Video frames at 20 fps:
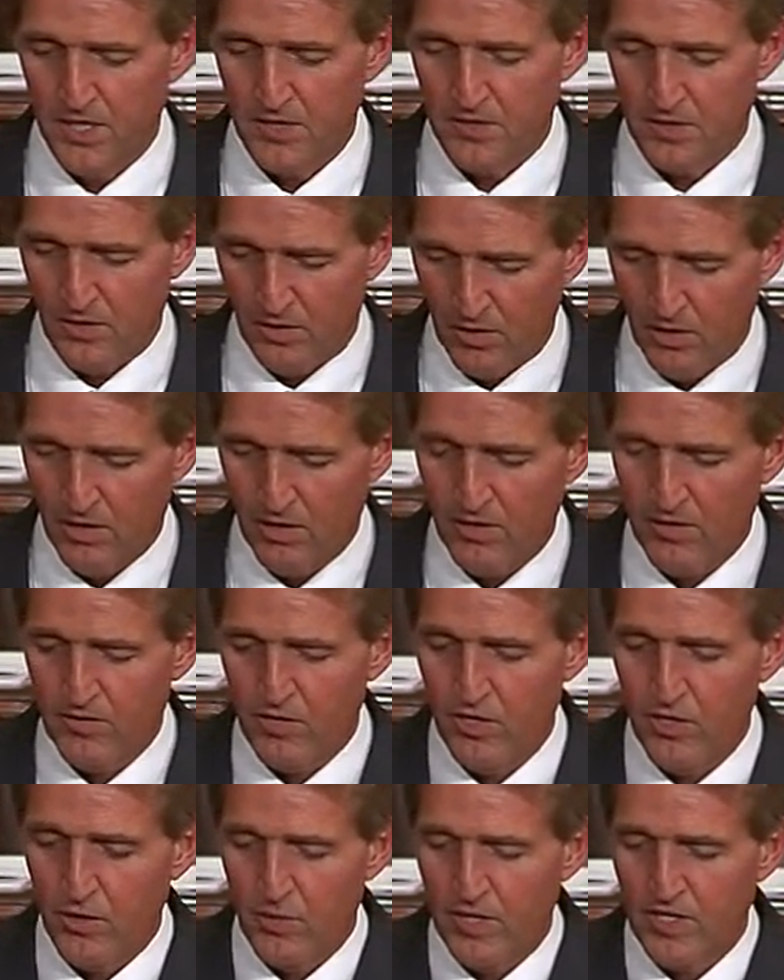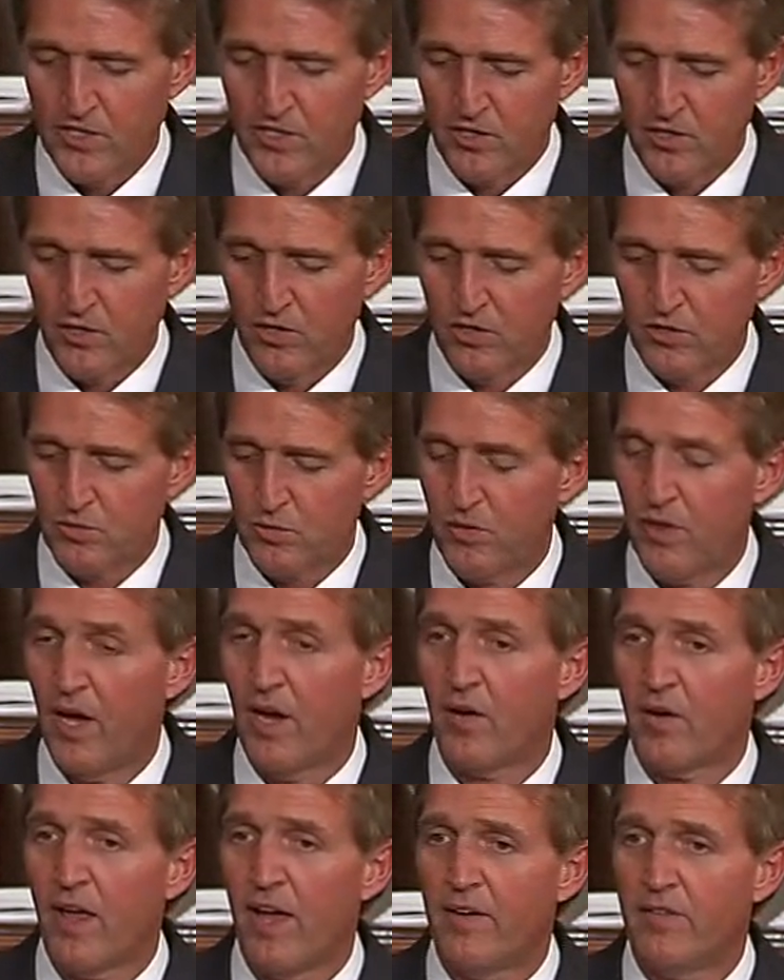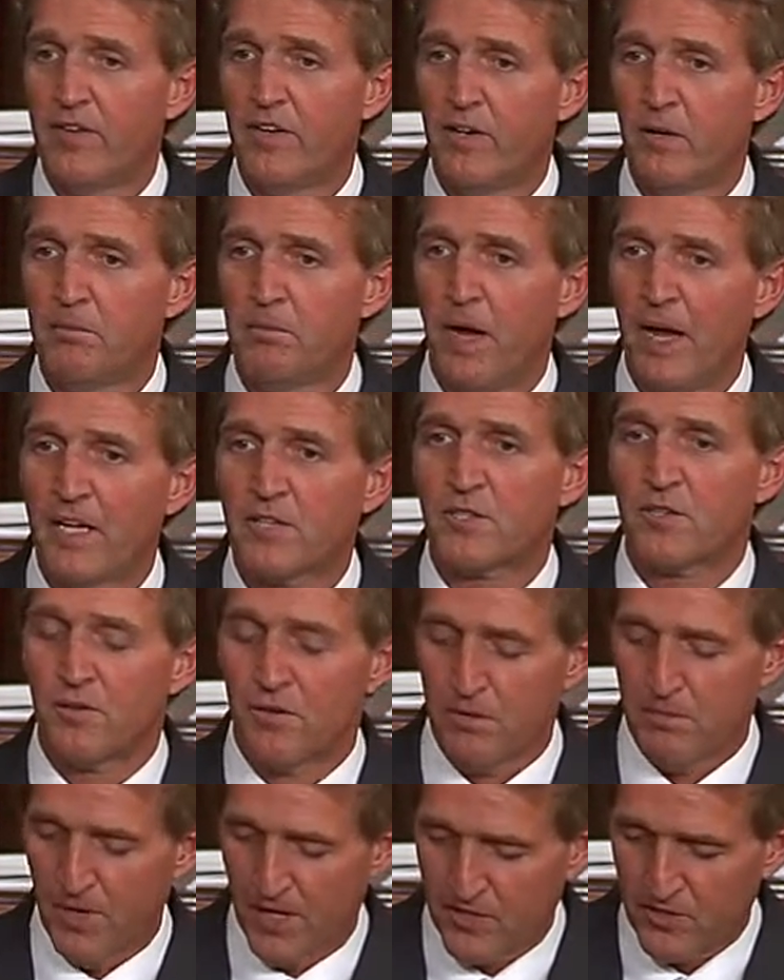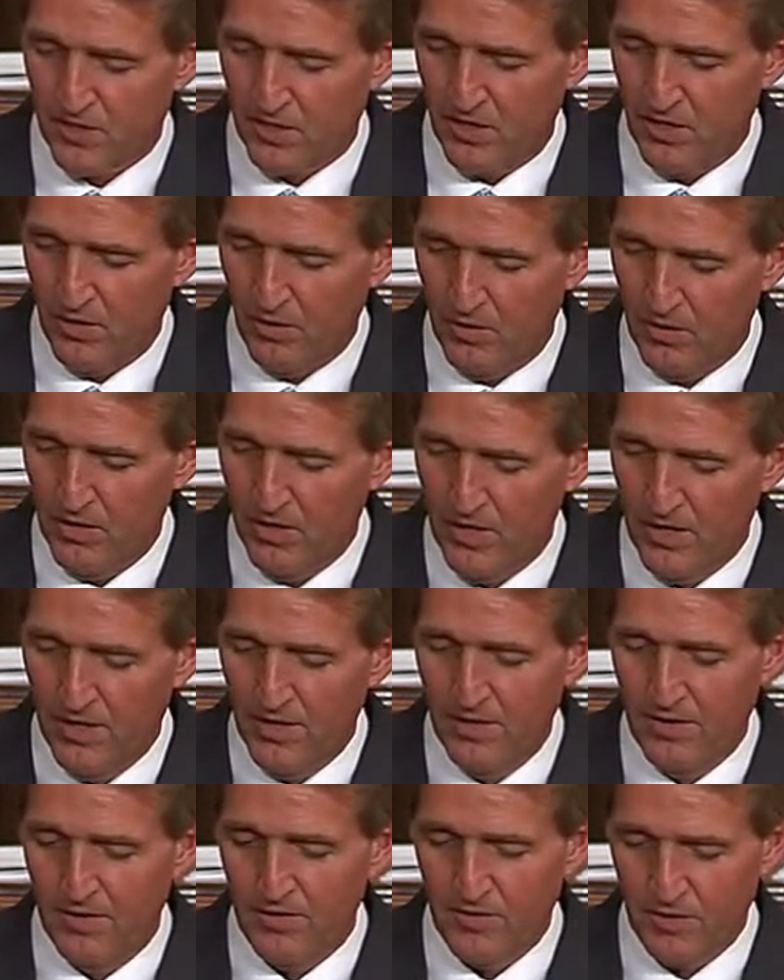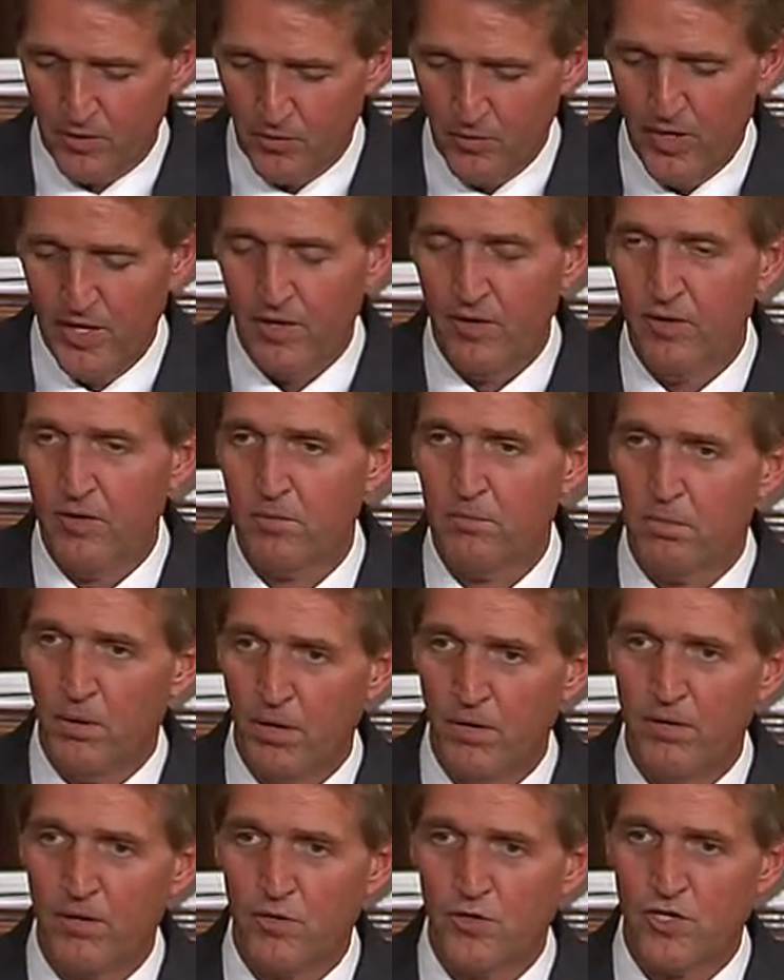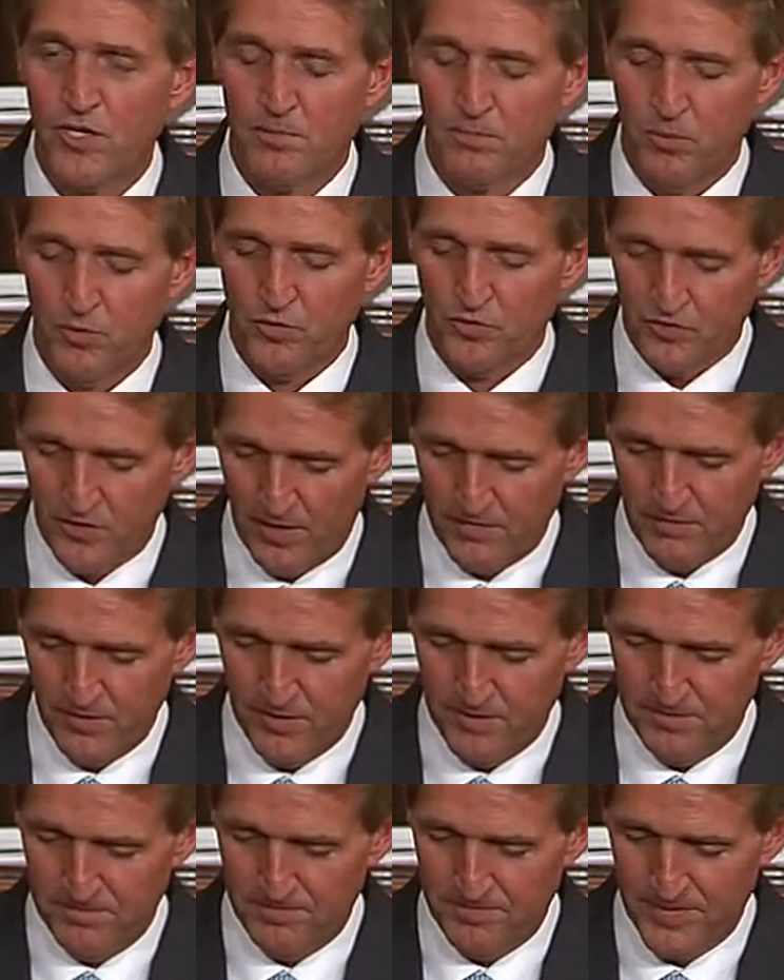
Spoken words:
The longer the U.S. goes without having an ambassador to Mexico, the greater the partnership will suffer.